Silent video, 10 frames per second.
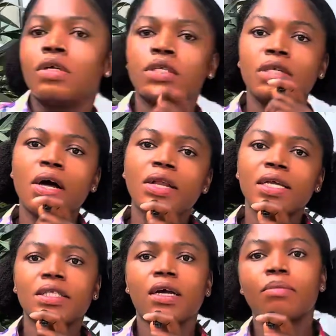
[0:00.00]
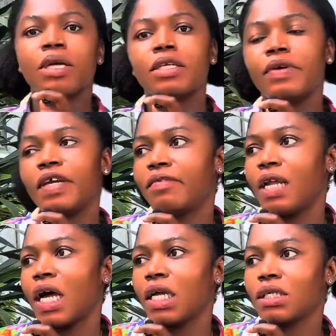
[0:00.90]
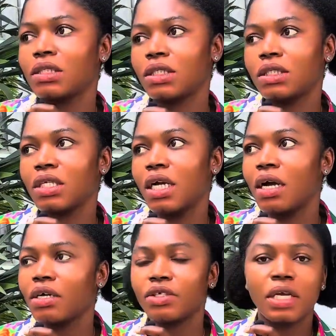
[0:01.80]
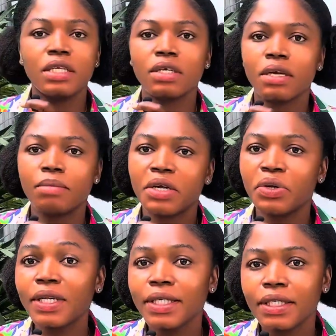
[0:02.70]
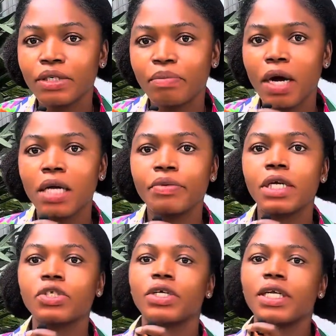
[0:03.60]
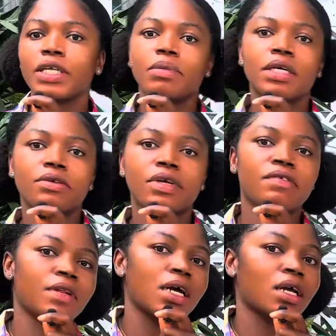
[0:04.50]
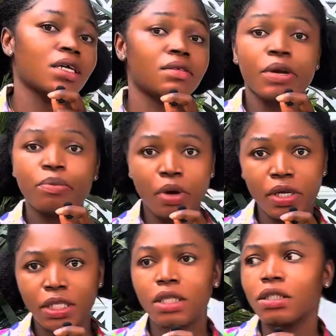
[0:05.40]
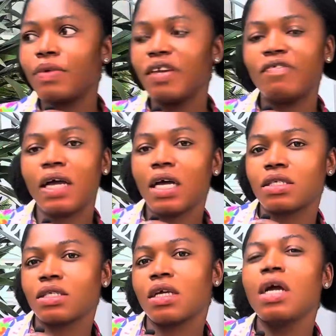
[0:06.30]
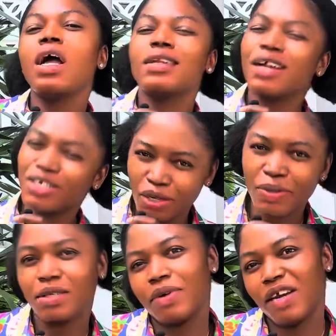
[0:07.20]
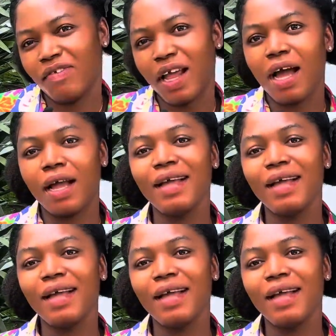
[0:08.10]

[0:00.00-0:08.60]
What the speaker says: So now let's talk about the red flag. Yeah, you can talk about only the good part without talking about the red flag. It's very important. The red flags, there is always a red flag.